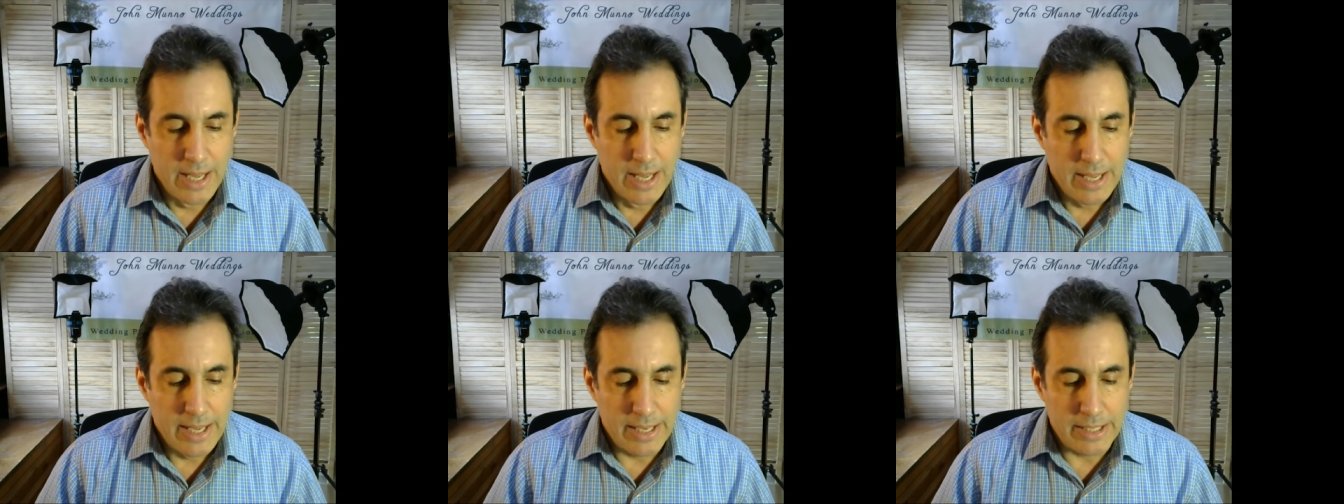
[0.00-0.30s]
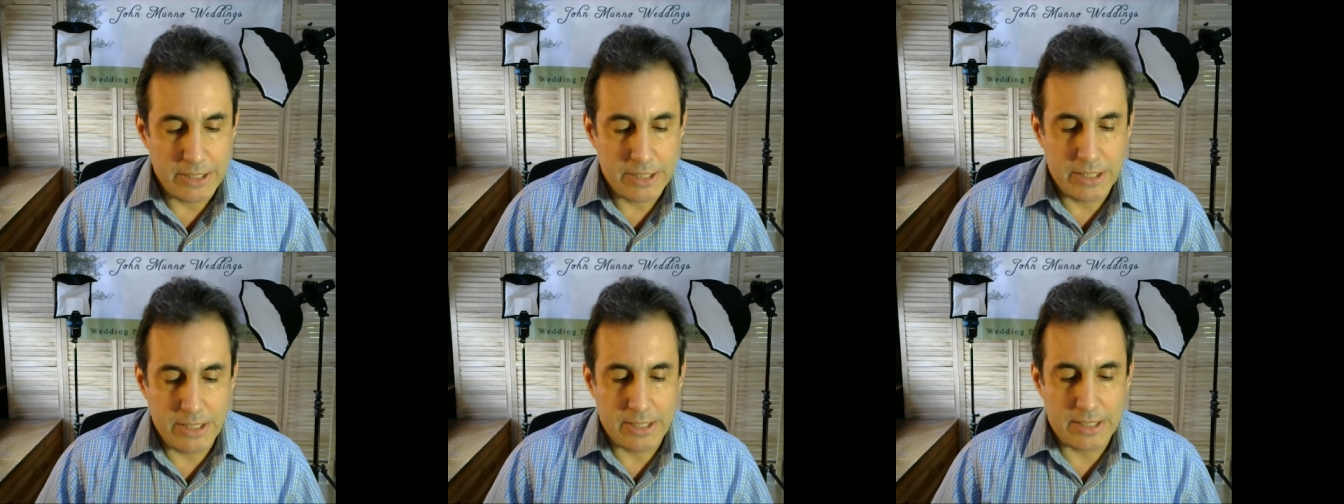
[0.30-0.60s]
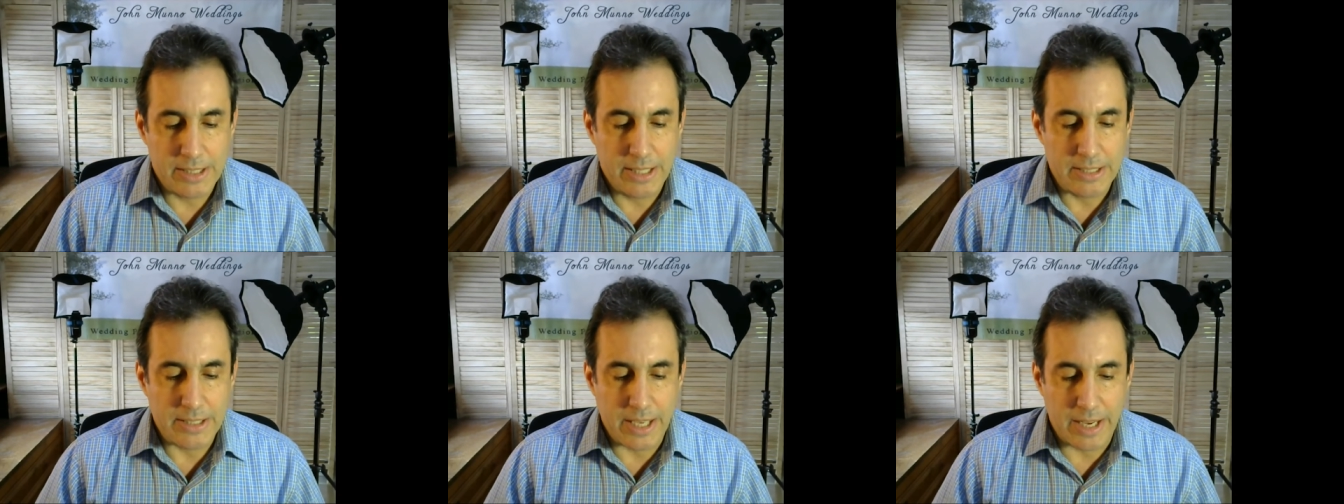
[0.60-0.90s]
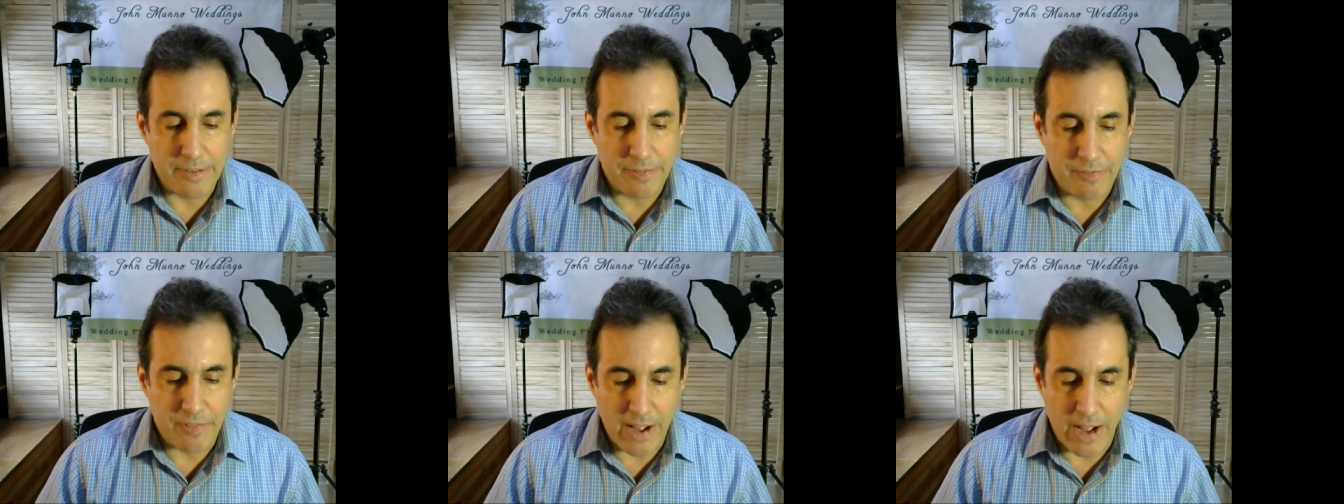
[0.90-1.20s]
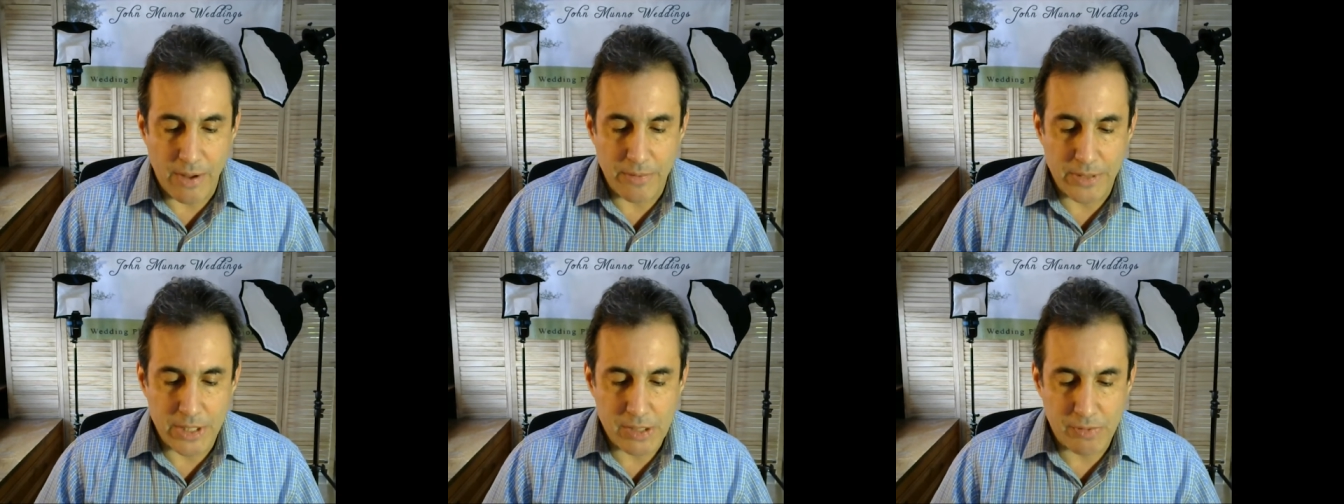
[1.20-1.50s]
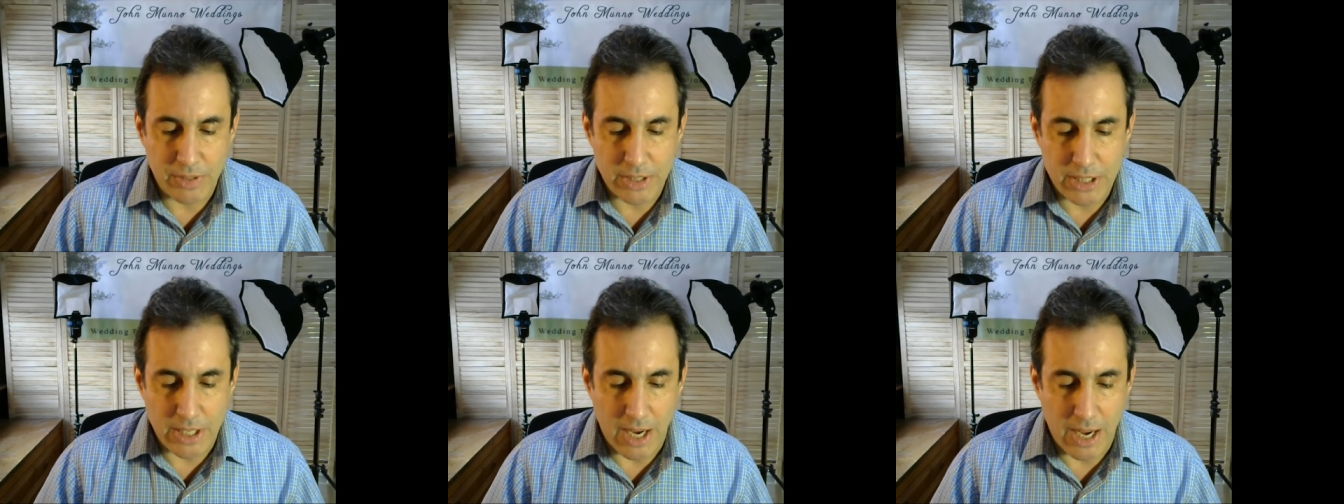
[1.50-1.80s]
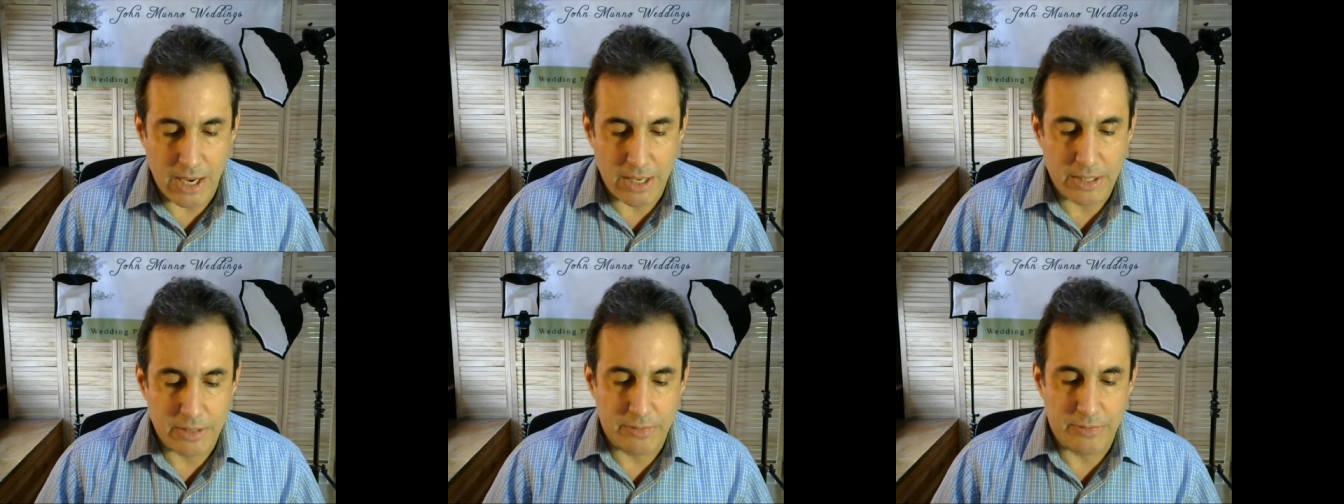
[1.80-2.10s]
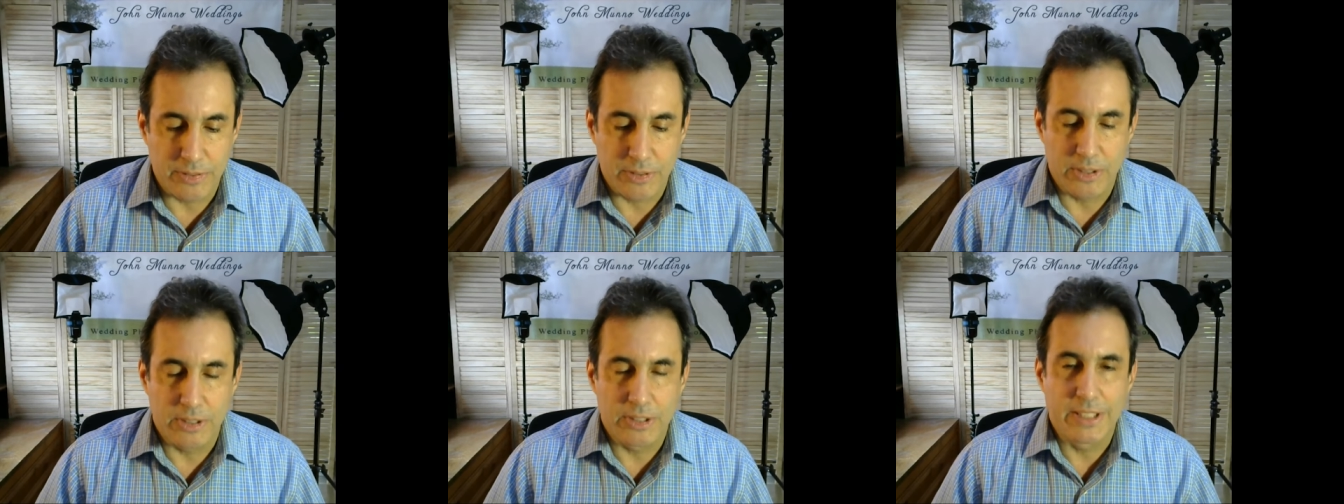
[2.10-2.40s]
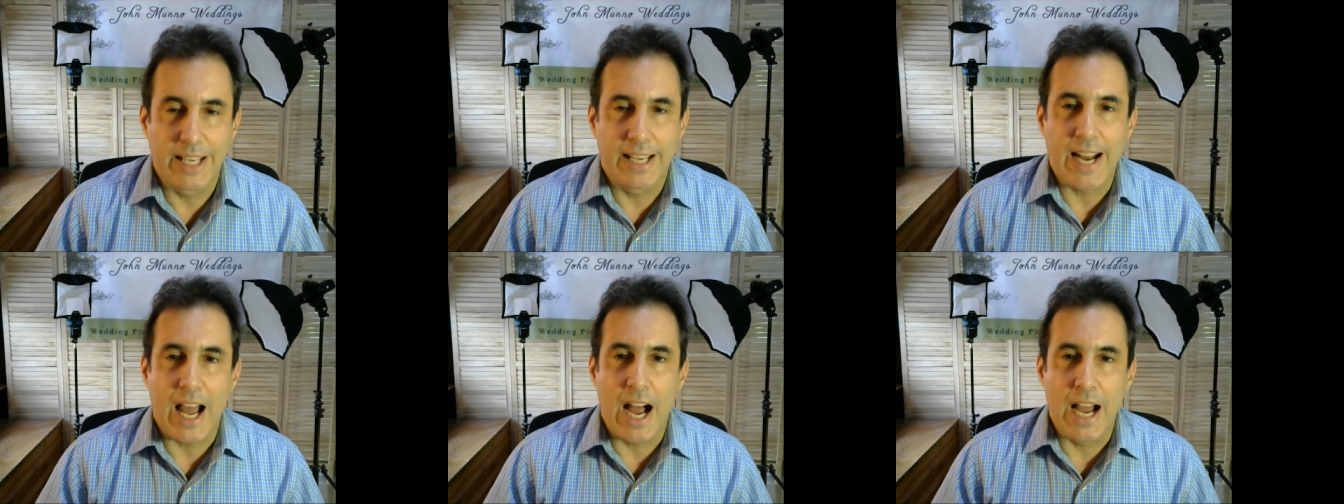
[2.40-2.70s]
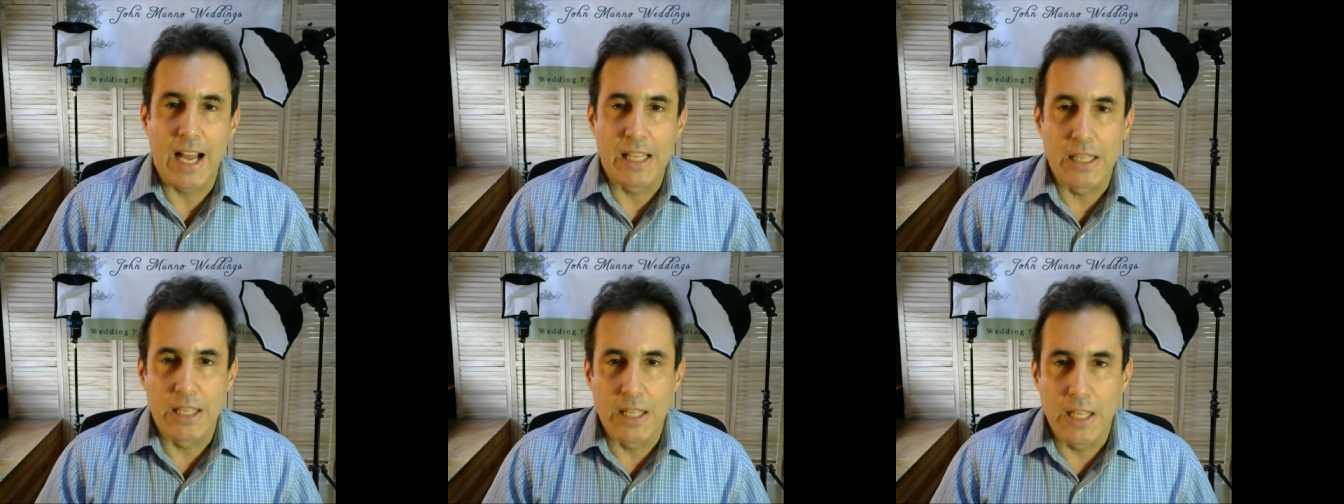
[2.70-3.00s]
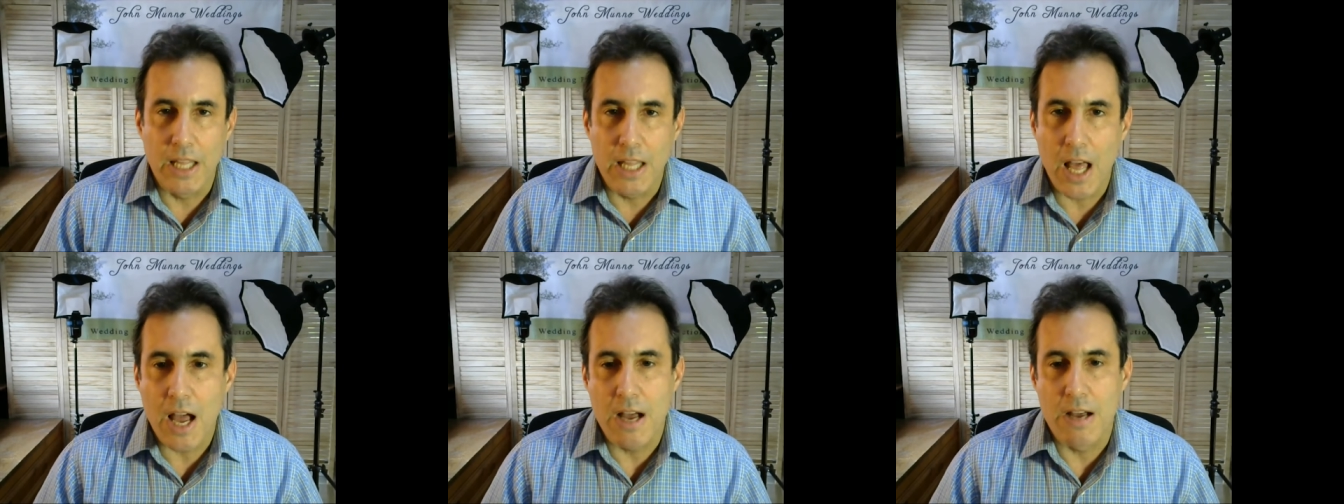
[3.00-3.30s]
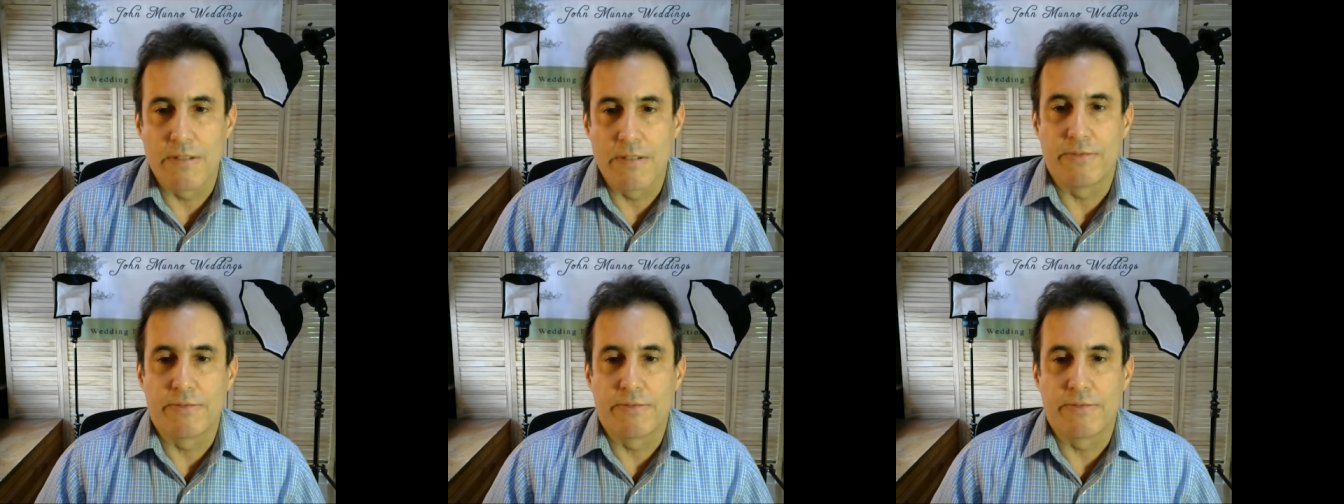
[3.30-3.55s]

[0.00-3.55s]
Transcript: And she says, I found this photographer that I love.